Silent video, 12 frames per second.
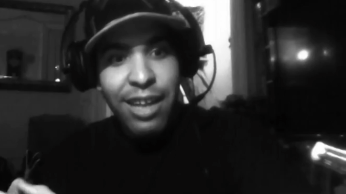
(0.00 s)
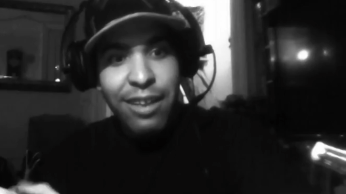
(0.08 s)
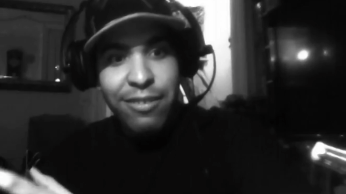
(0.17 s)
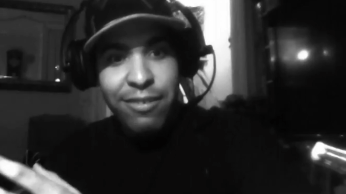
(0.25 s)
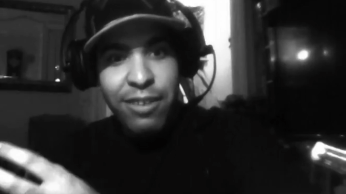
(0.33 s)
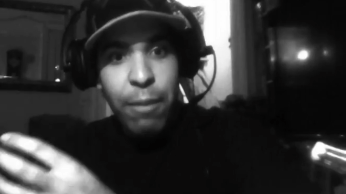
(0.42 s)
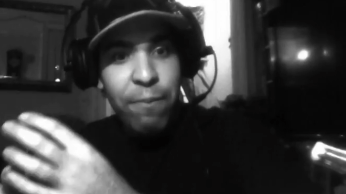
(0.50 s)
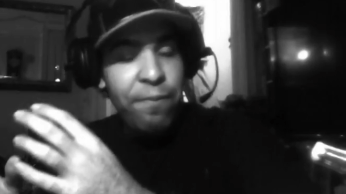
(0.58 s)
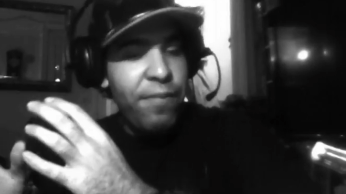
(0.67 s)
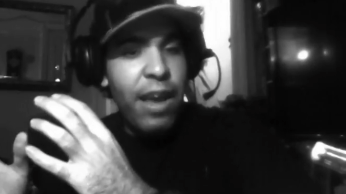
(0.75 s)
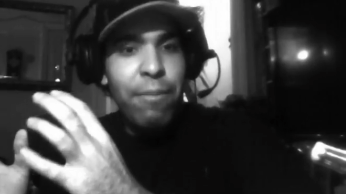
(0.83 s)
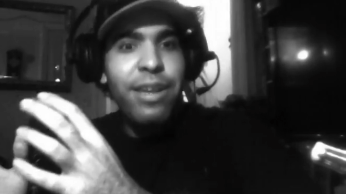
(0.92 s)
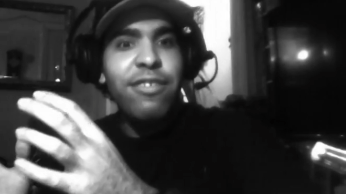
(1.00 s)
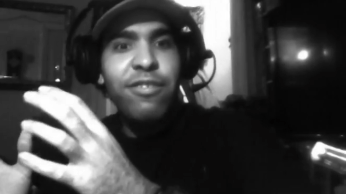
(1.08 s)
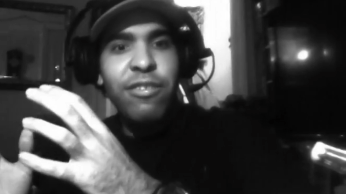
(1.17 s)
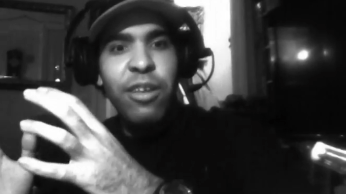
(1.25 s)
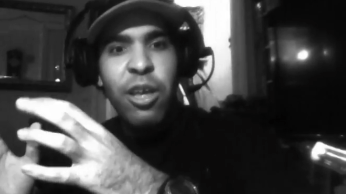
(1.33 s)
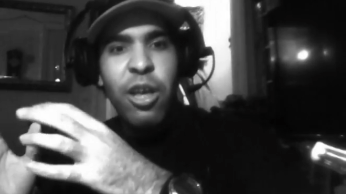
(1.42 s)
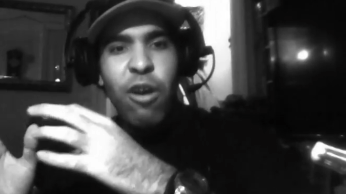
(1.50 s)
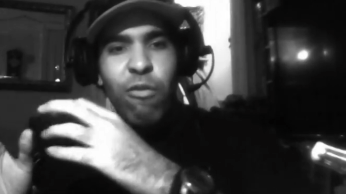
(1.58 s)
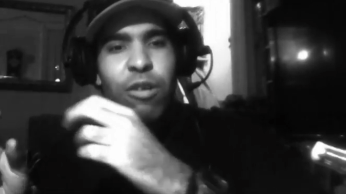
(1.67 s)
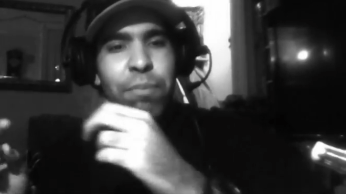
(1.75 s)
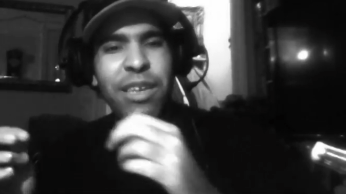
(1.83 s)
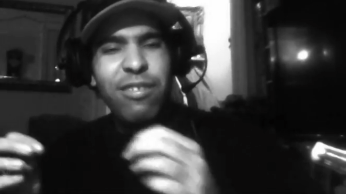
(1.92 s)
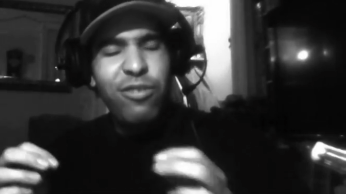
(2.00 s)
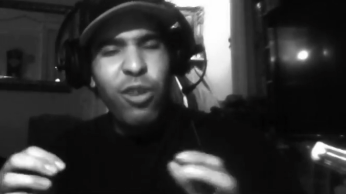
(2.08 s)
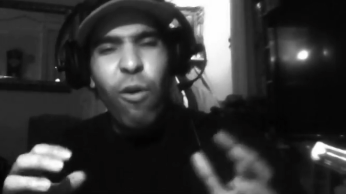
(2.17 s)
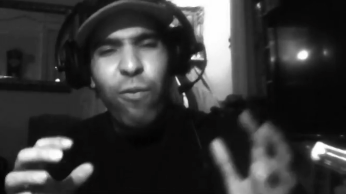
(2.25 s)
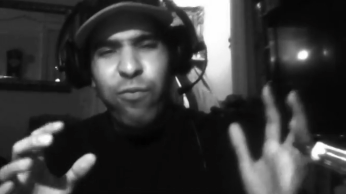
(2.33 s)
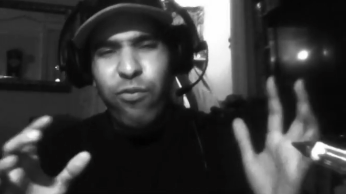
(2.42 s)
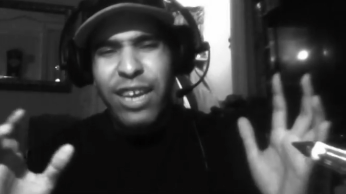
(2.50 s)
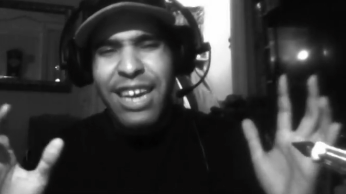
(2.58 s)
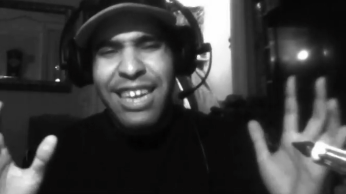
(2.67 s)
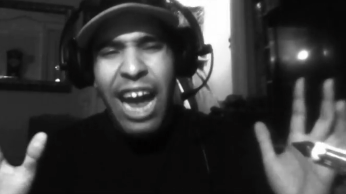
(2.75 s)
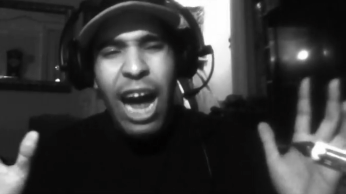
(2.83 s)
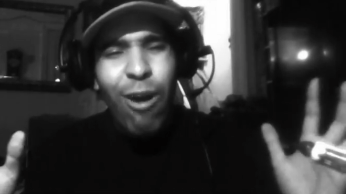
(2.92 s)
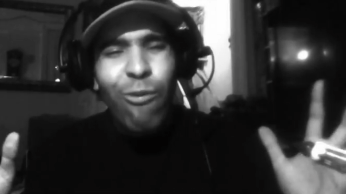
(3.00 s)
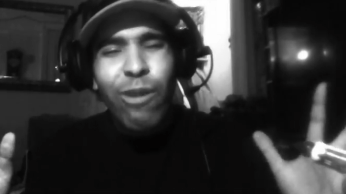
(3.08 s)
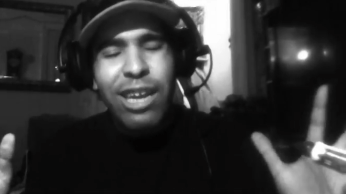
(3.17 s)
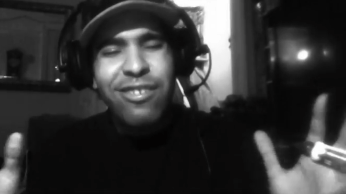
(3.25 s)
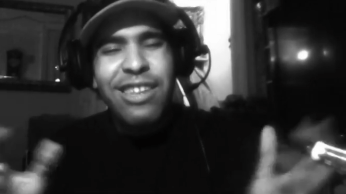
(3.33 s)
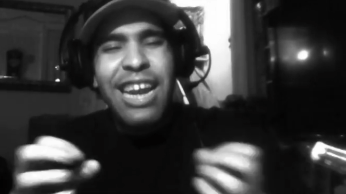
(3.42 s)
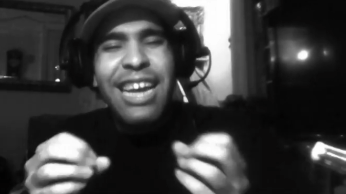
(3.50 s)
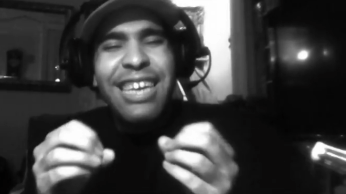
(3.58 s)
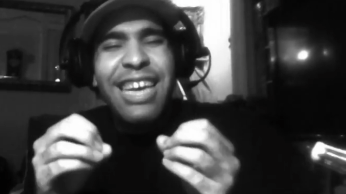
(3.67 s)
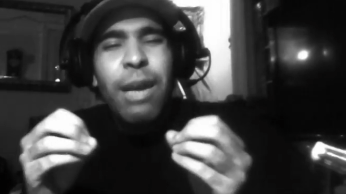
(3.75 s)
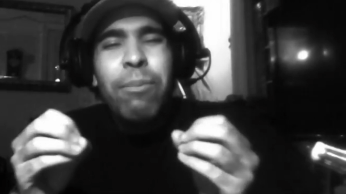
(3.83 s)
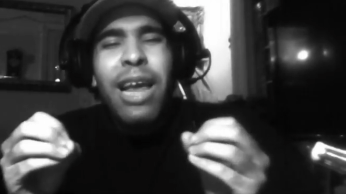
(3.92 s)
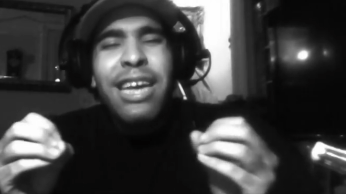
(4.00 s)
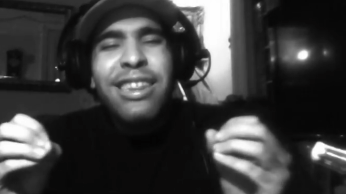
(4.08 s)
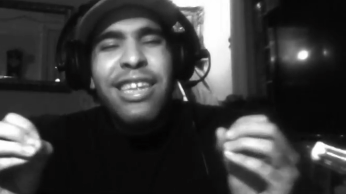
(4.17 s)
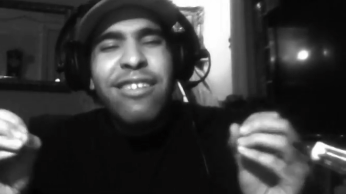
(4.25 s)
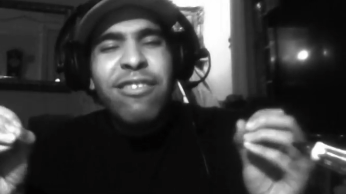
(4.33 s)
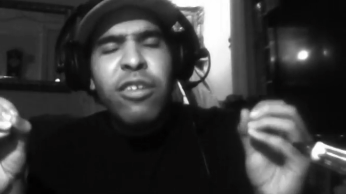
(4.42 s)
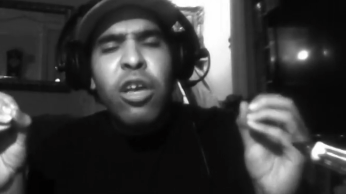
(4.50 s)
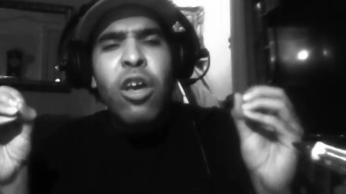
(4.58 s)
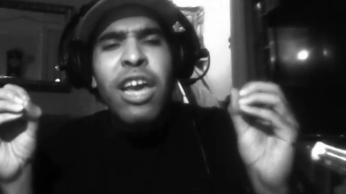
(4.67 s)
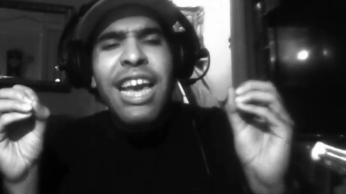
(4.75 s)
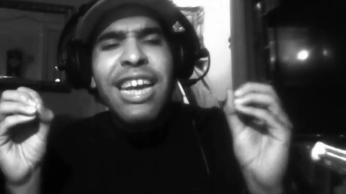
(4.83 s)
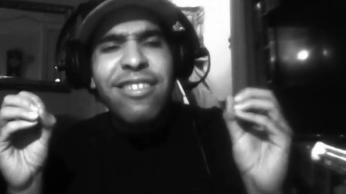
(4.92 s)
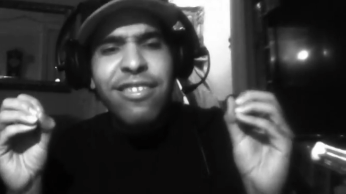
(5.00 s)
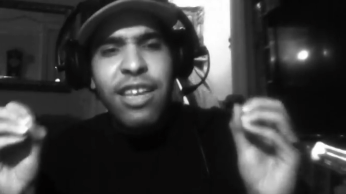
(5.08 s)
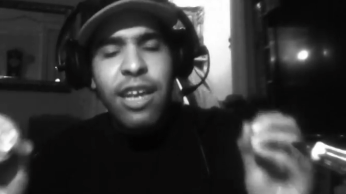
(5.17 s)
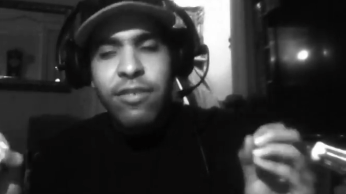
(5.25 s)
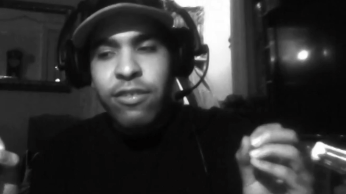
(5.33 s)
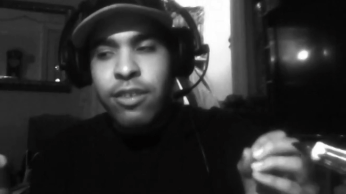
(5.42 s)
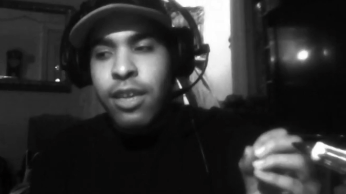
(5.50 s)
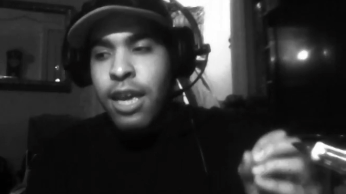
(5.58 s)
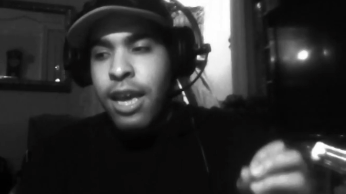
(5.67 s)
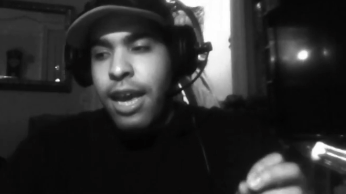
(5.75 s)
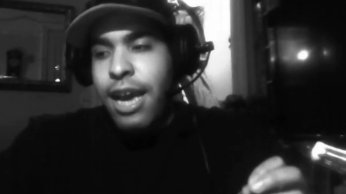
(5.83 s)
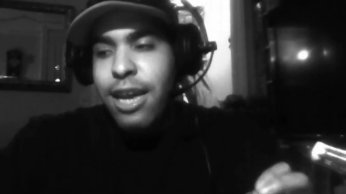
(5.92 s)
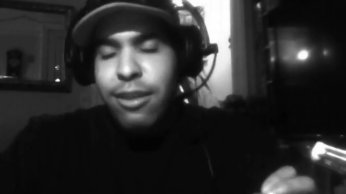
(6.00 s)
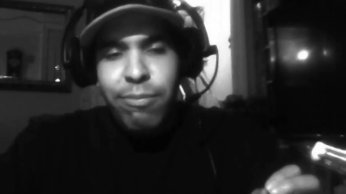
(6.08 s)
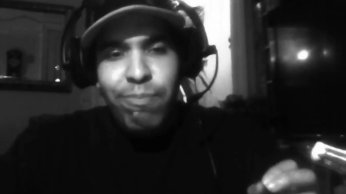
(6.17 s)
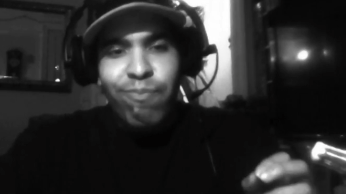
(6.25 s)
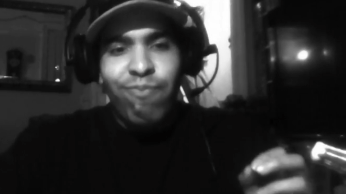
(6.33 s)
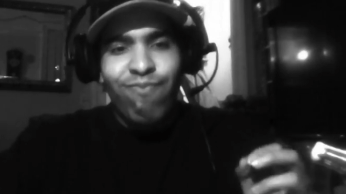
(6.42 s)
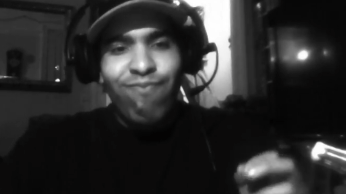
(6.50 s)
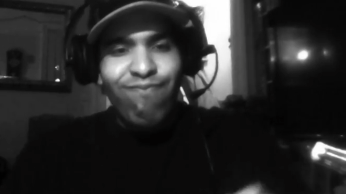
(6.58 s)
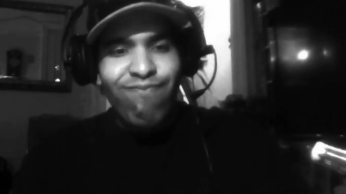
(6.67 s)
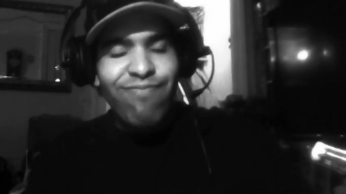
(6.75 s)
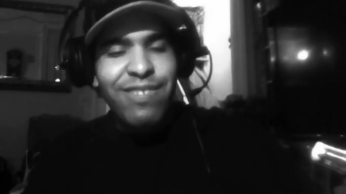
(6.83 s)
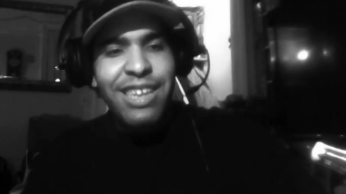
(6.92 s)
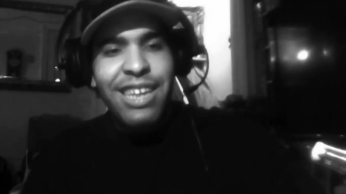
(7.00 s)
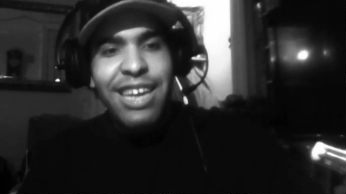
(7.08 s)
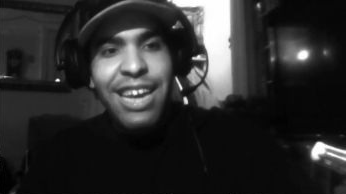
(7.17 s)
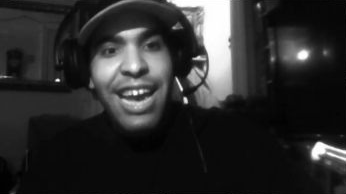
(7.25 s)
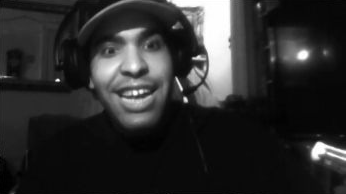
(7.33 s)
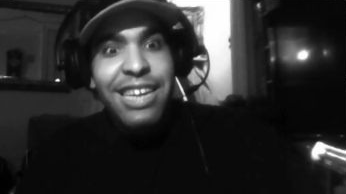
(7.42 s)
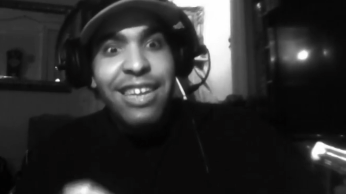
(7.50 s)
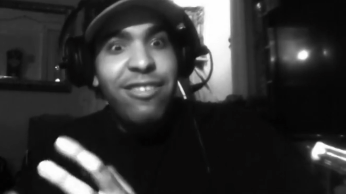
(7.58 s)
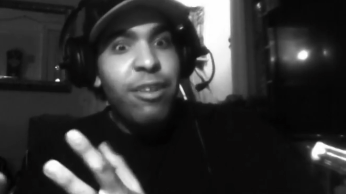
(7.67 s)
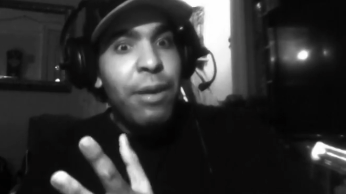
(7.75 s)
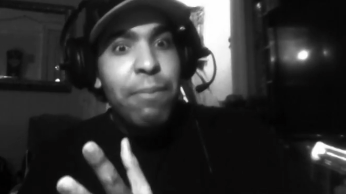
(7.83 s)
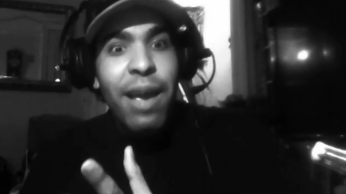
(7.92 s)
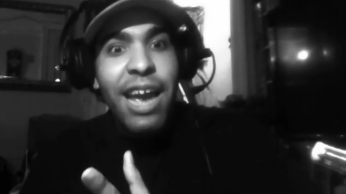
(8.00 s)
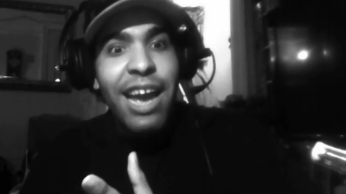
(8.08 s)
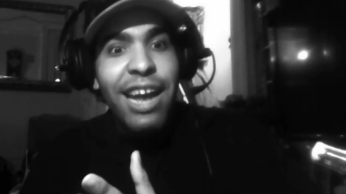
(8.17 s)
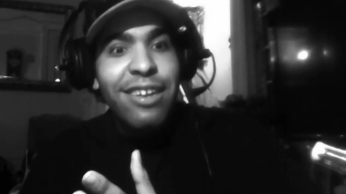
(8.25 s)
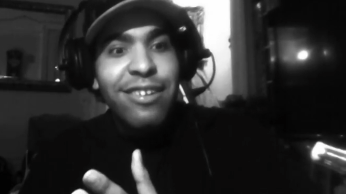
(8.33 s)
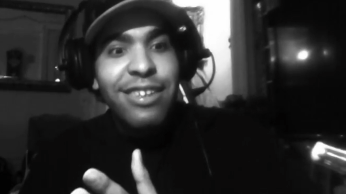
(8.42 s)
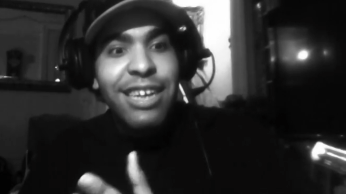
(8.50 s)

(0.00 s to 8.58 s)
some feminists would be so freaking outraged that a game like this exists, and it needs to be banned.